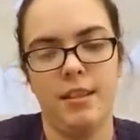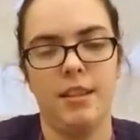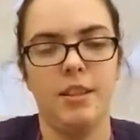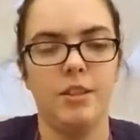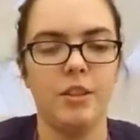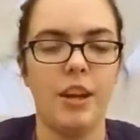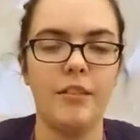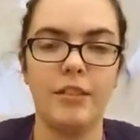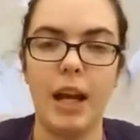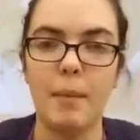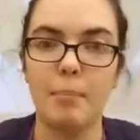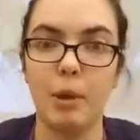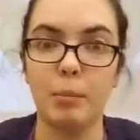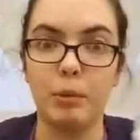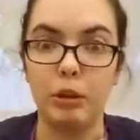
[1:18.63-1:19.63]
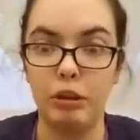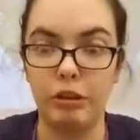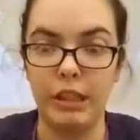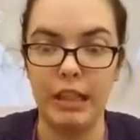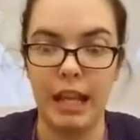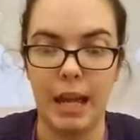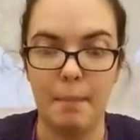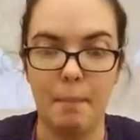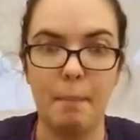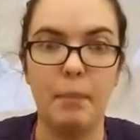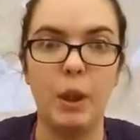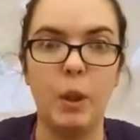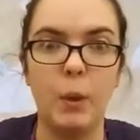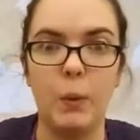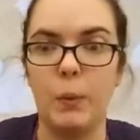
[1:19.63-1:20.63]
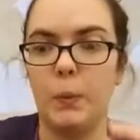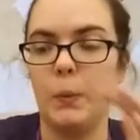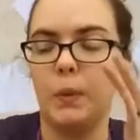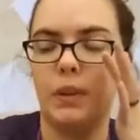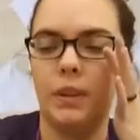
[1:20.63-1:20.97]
So I've got purple, green, and blue.